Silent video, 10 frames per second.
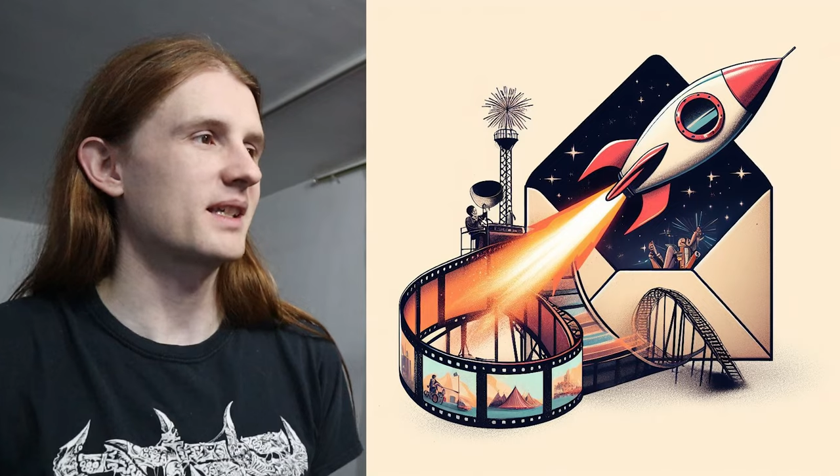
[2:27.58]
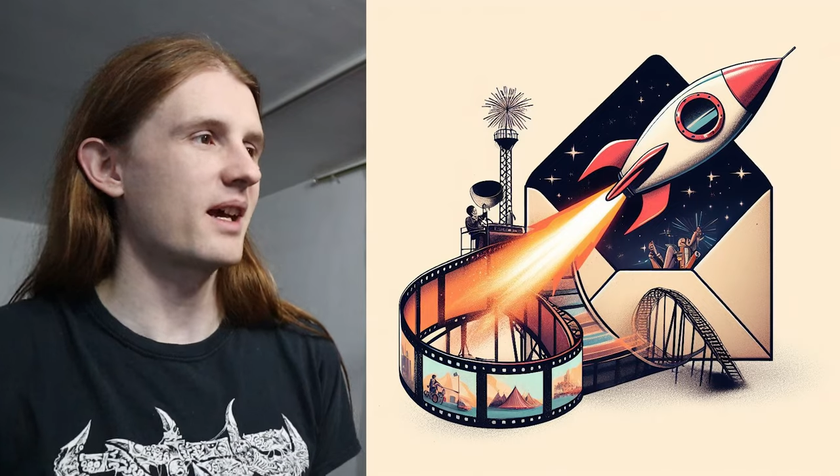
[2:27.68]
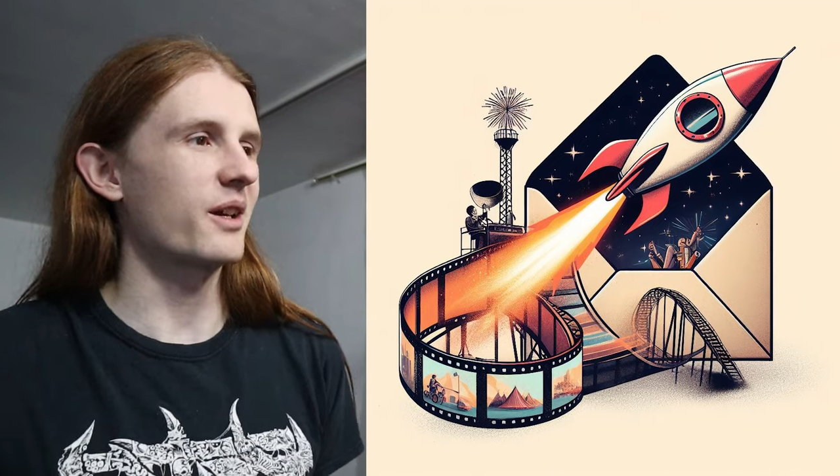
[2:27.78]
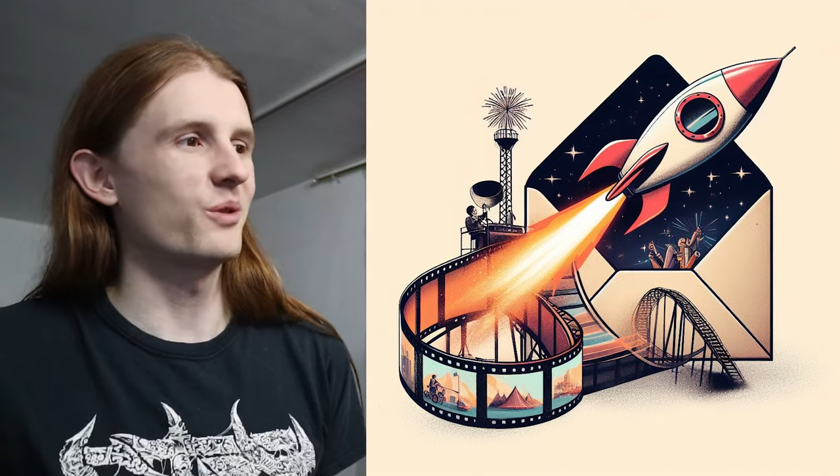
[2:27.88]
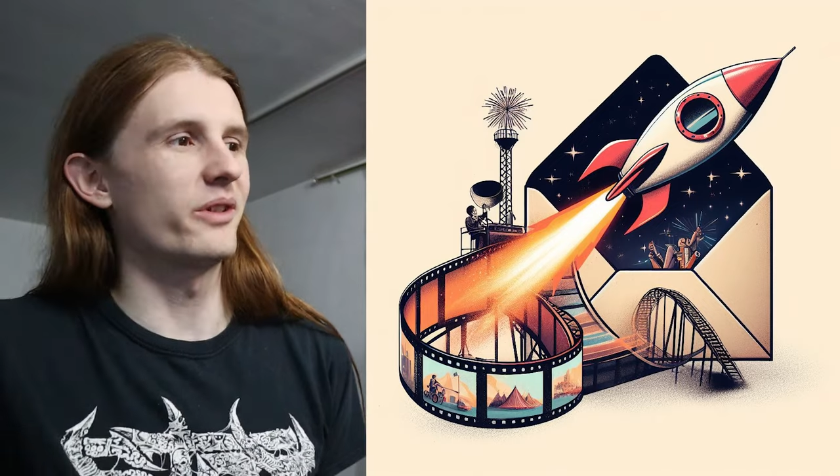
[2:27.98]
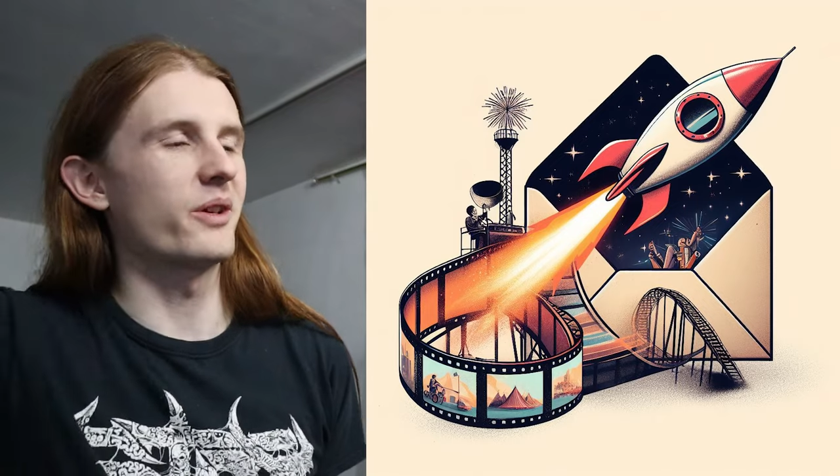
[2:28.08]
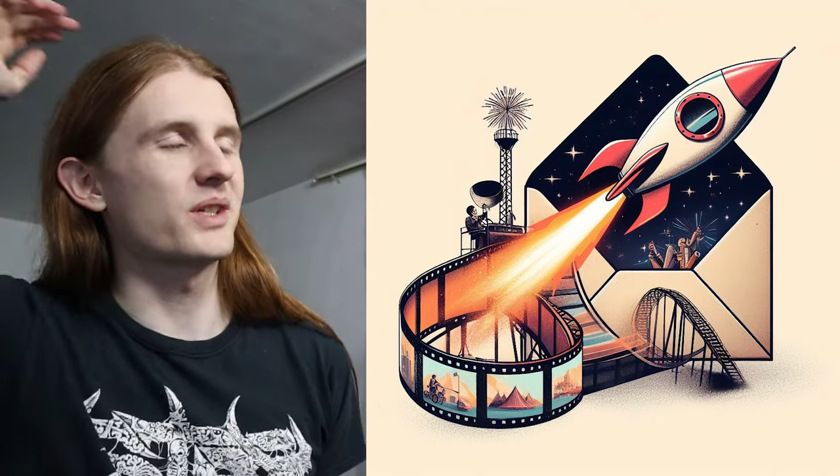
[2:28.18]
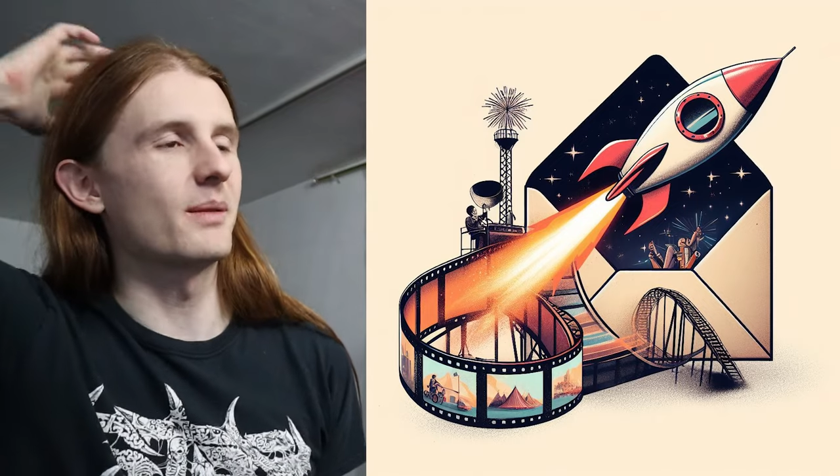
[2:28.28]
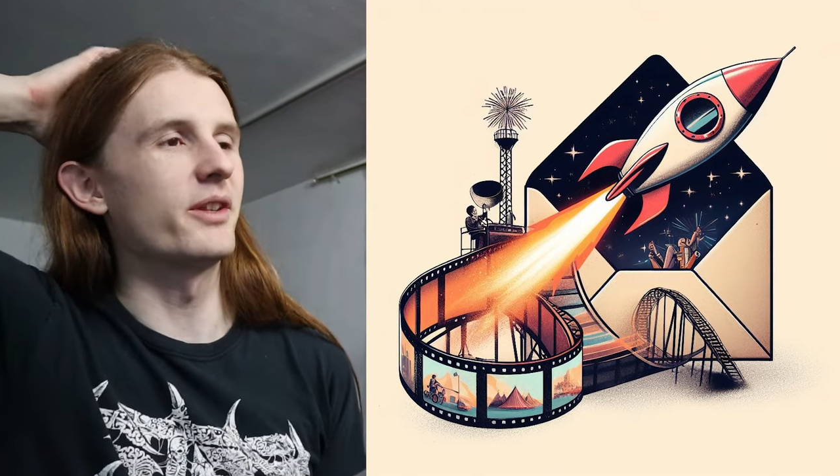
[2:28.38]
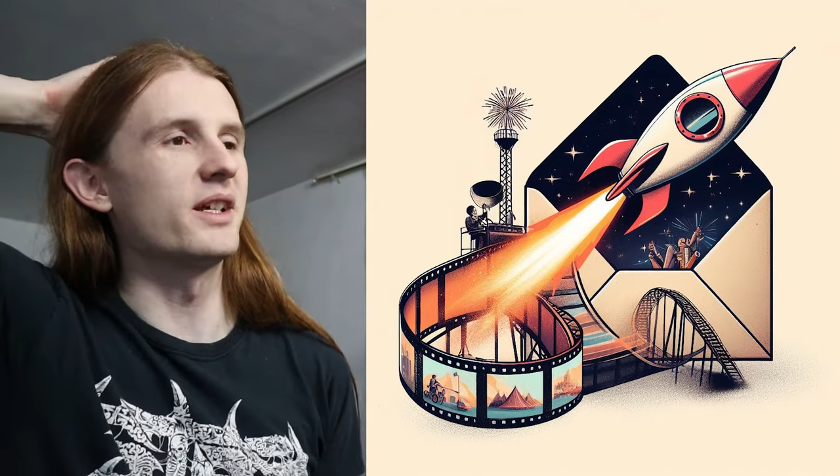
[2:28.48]
It's kind of cool though,
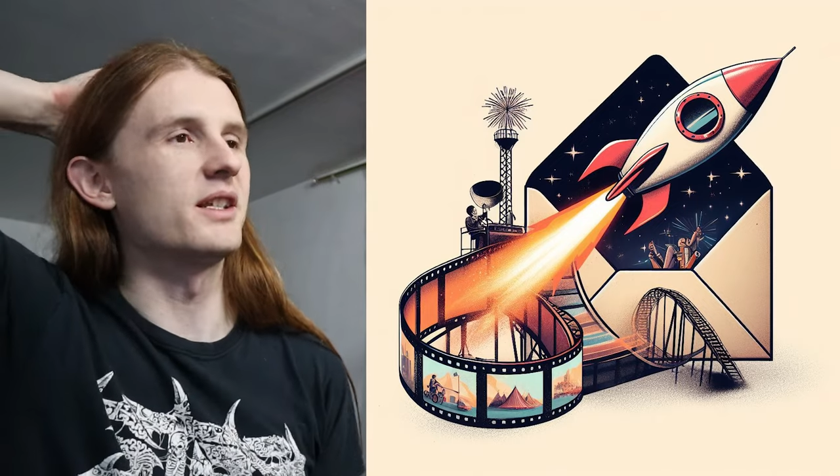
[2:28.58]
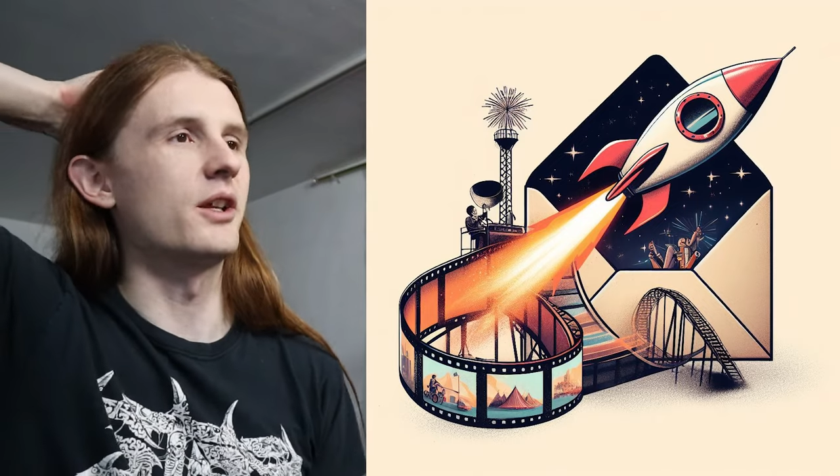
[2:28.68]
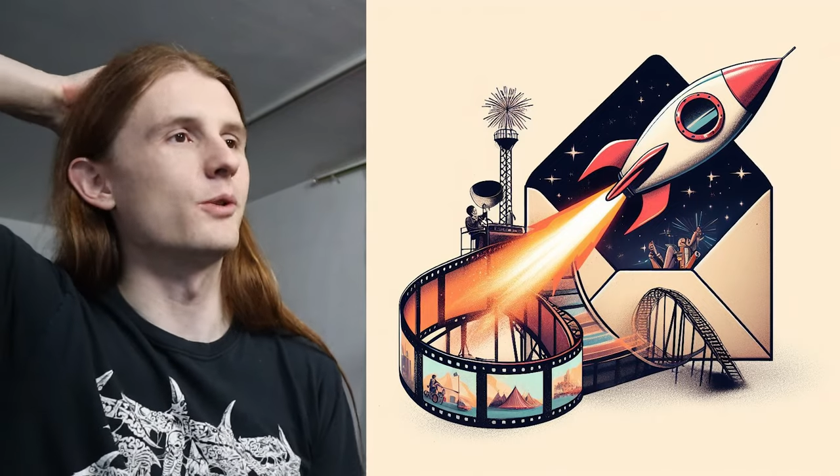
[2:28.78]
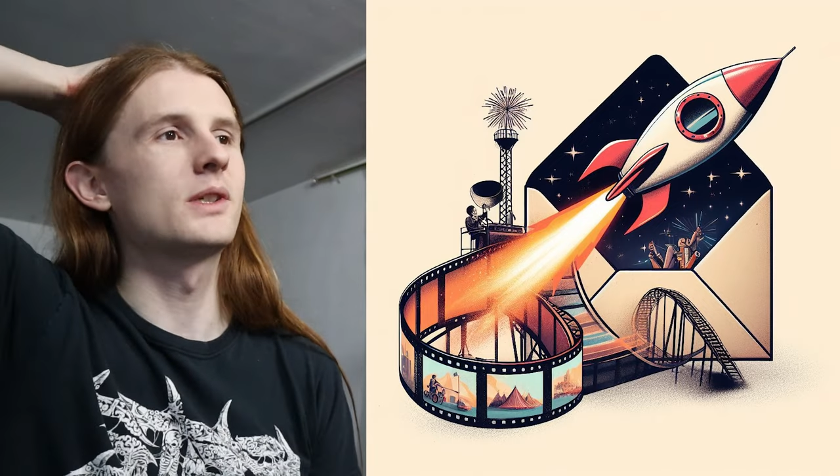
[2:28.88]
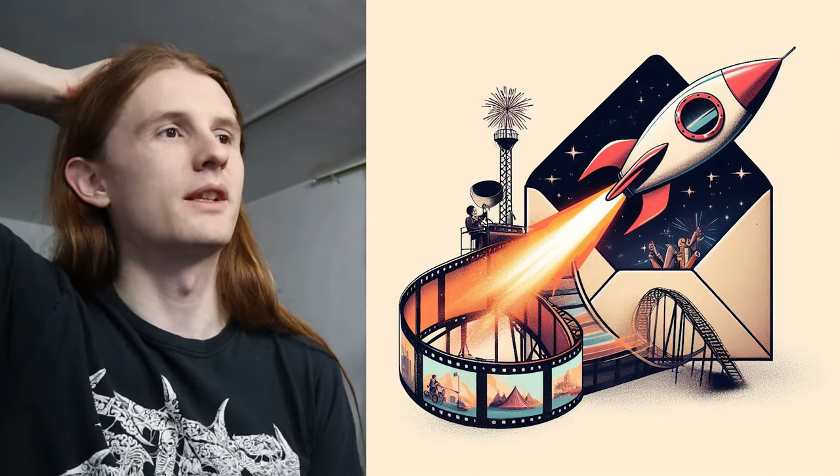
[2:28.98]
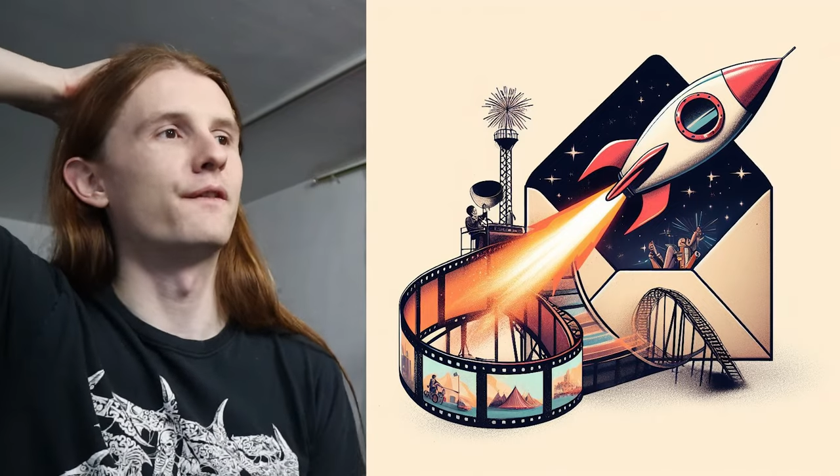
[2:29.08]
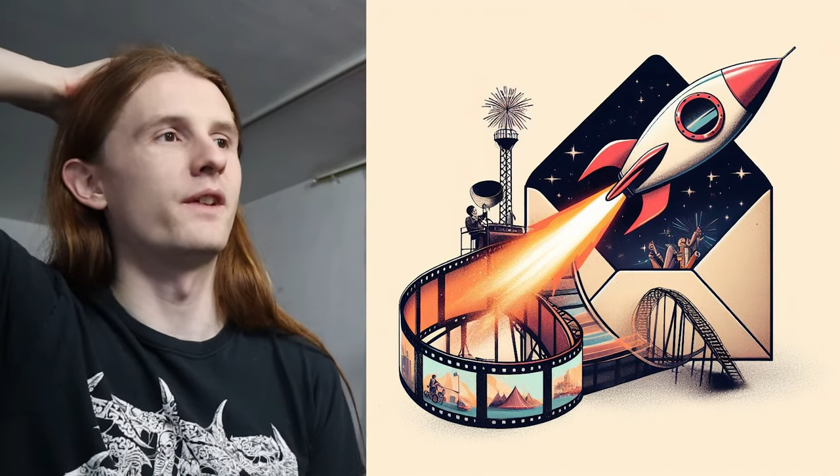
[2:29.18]
some of these use the